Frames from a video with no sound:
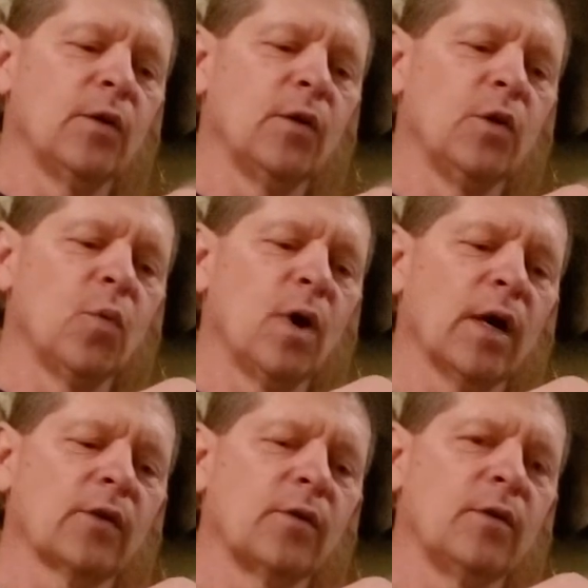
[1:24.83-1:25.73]
you want
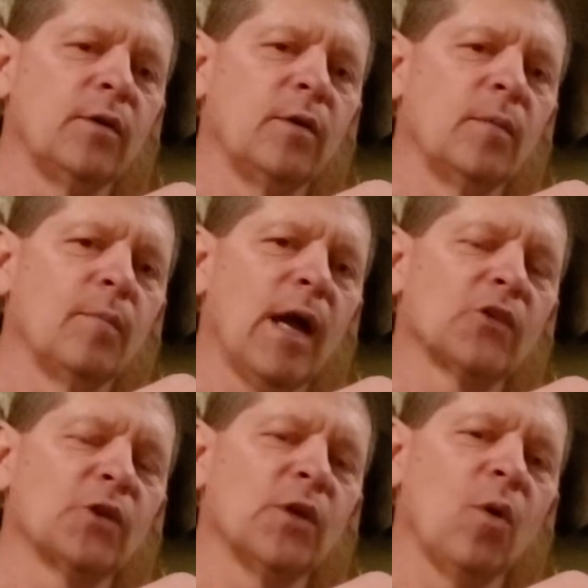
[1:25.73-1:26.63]
to make
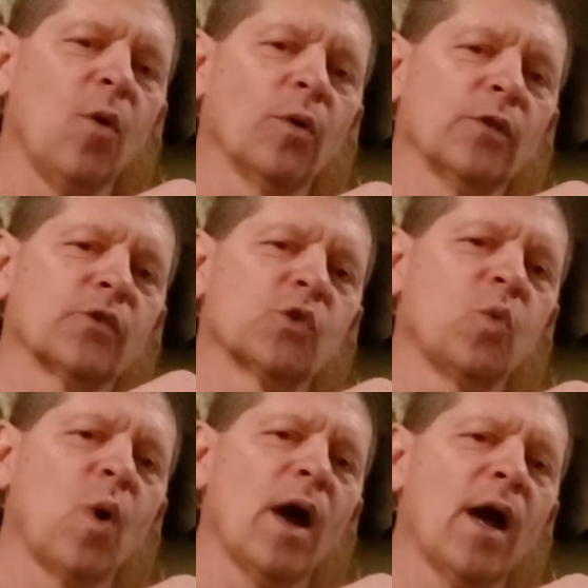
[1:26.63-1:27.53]
sure you hold it
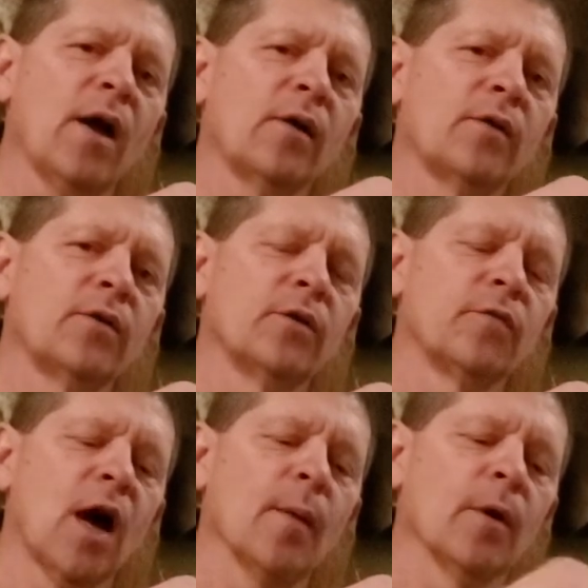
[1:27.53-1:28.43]
square to the
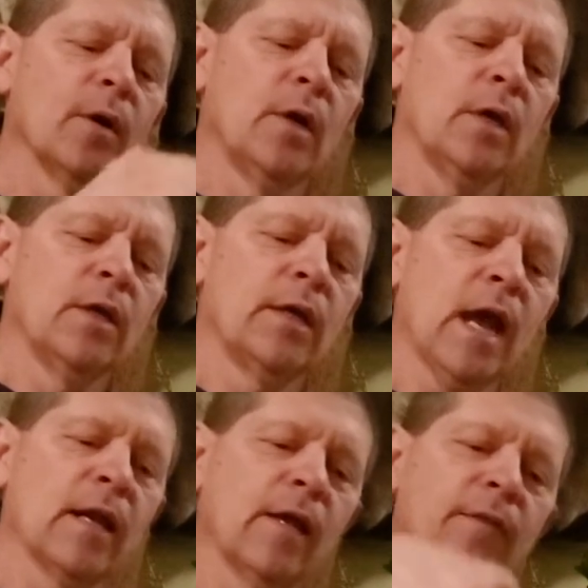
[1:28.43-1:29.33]
fiber. You can't let